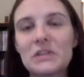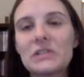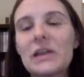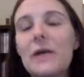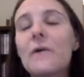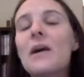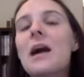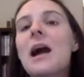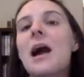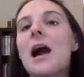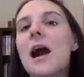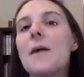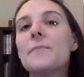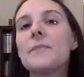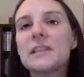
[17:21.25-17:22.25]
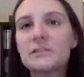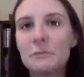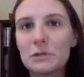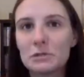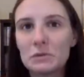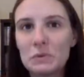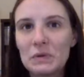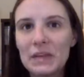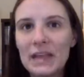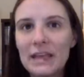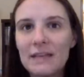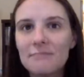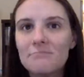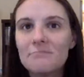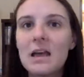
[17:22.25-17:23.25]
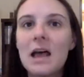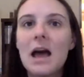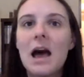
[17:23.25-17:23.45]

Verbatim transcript: So um, thanks so much for tuning in.